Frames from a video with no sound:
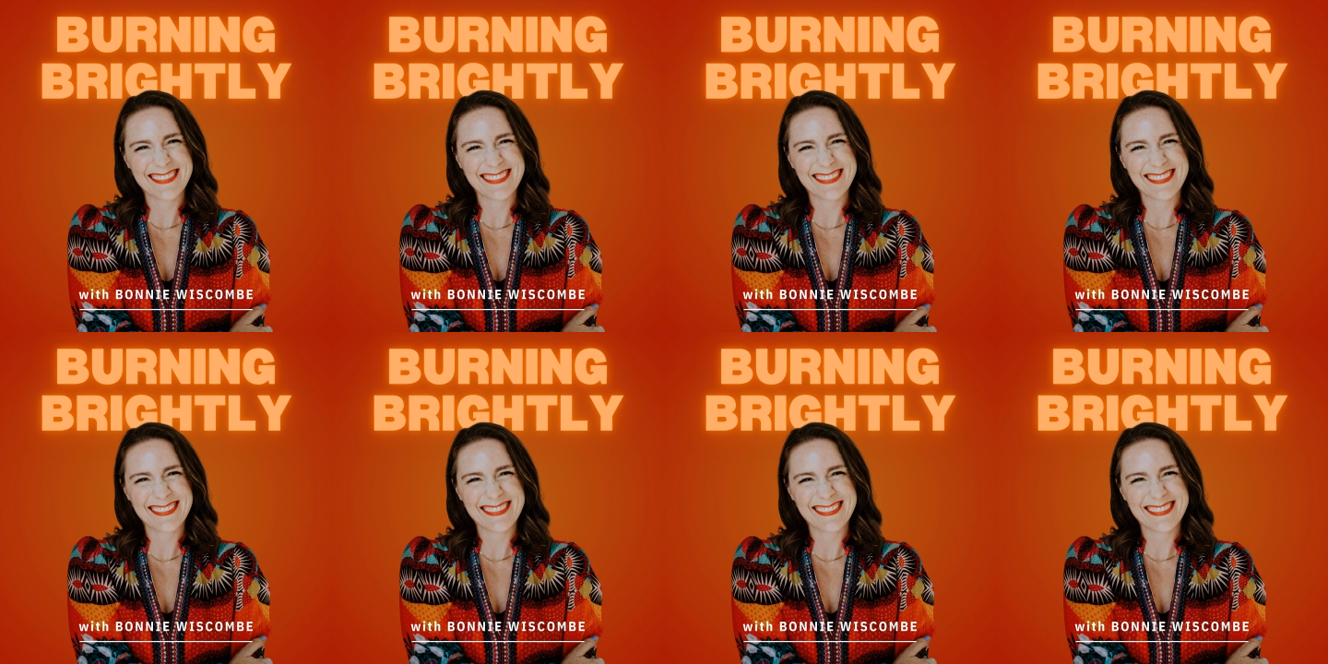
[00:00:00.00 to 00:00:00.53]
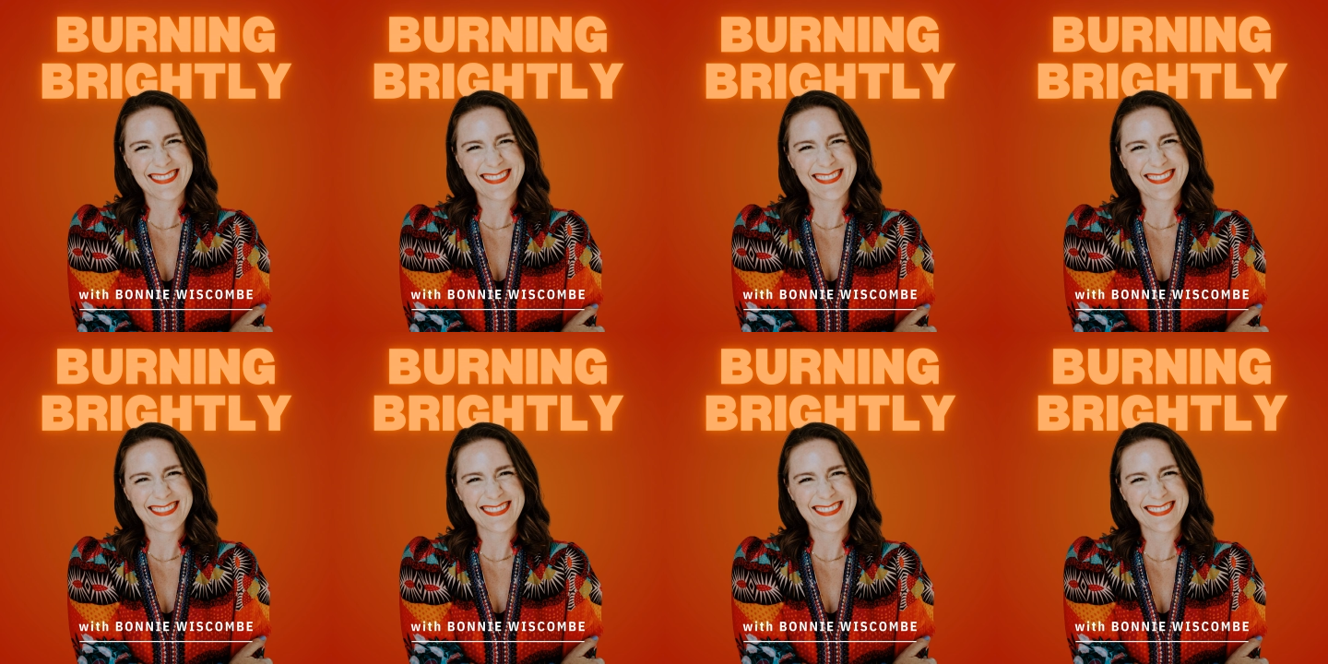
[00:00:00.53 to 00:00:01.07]

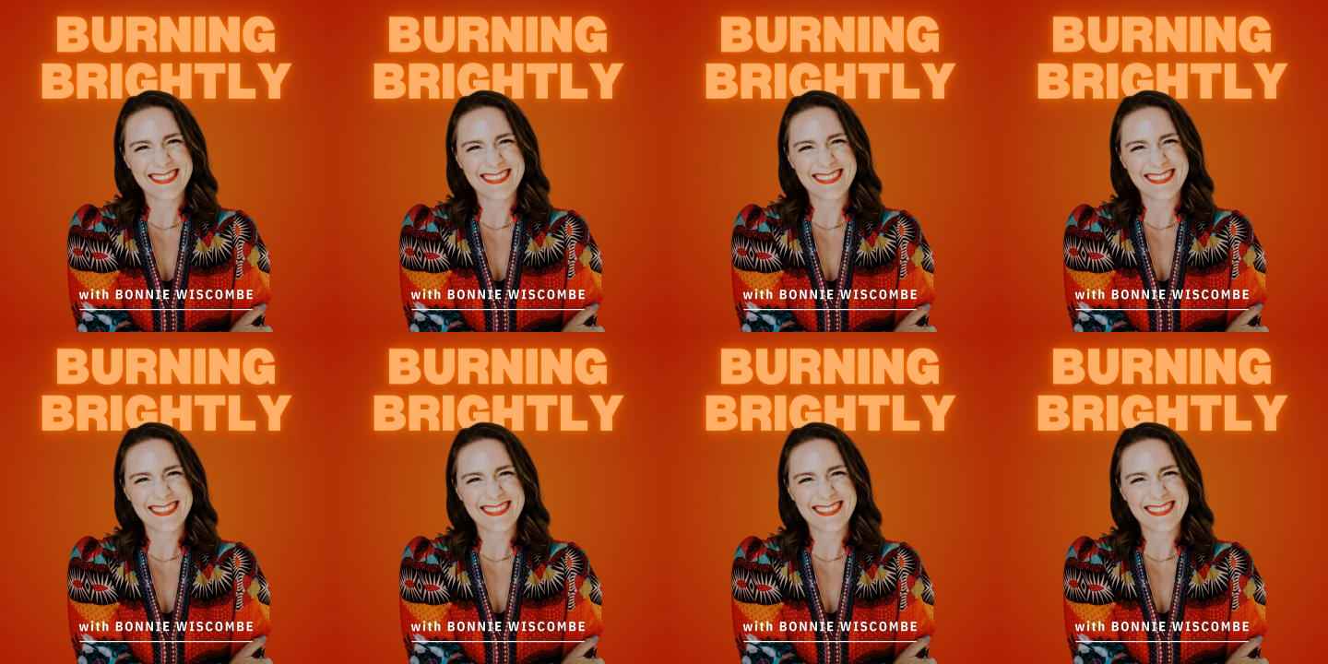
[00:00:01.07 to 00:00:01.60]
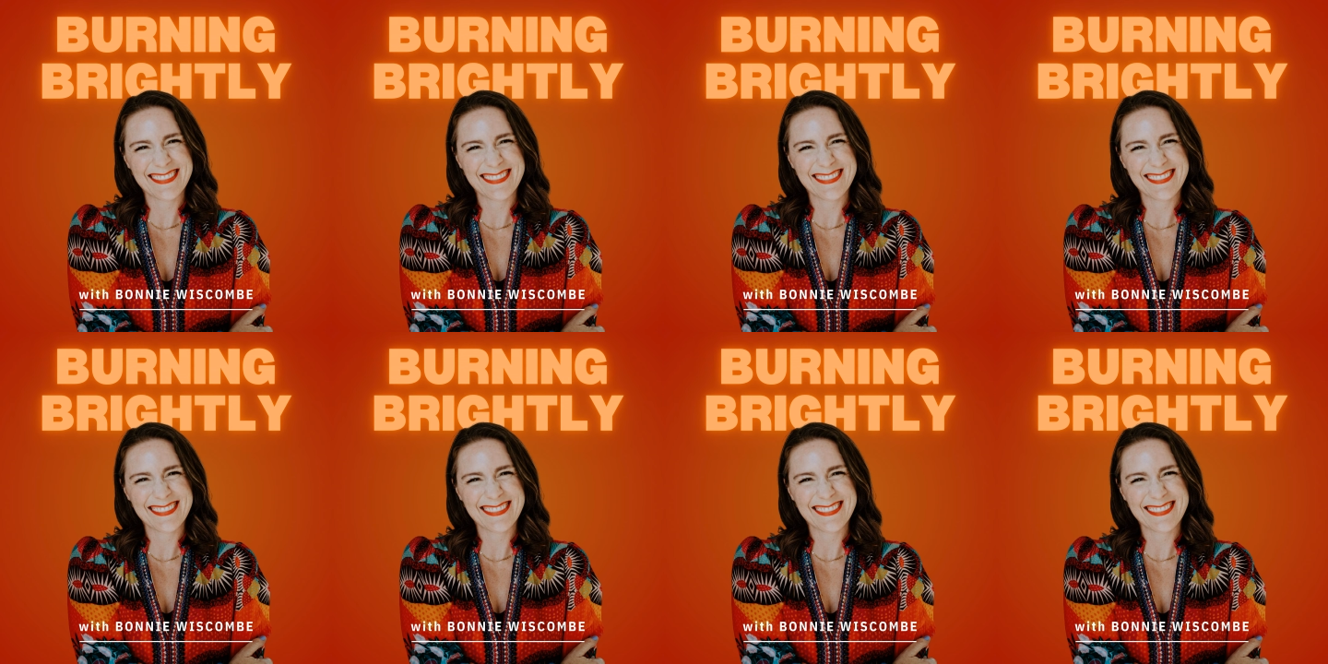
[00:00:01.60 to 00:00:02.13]

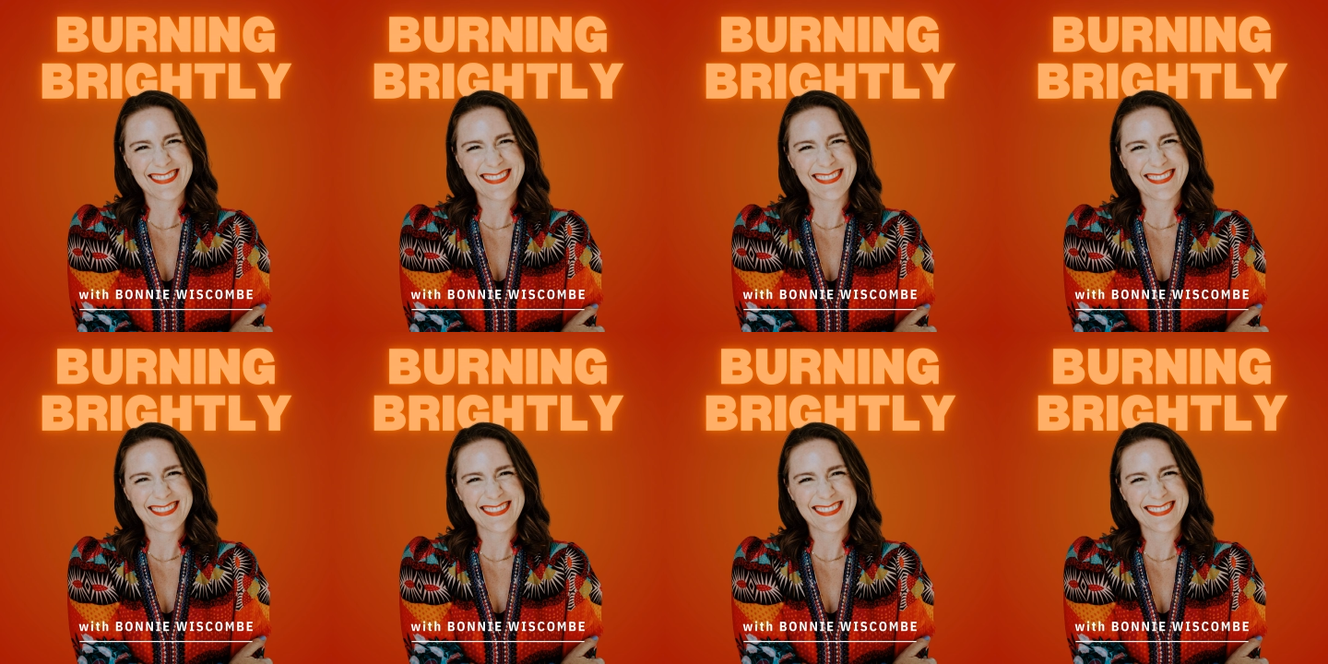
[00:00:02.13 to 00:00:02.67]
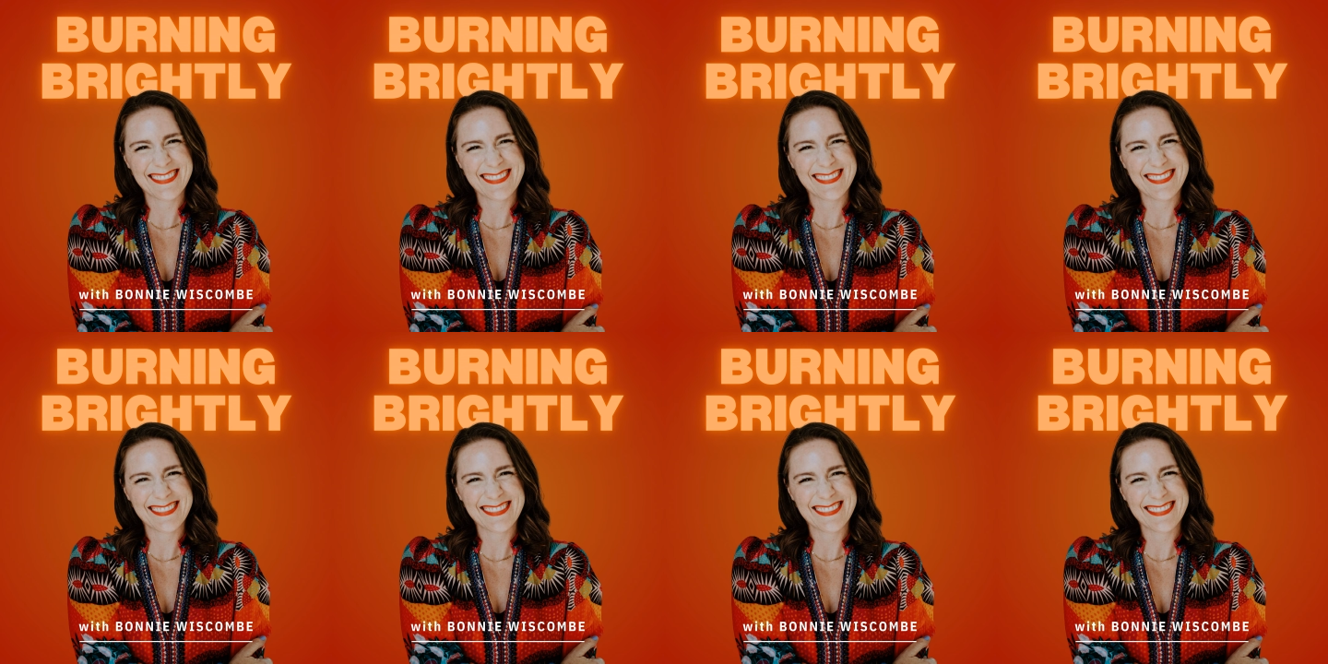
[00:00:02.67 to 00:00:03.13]
This is a still picture; no speech is visible.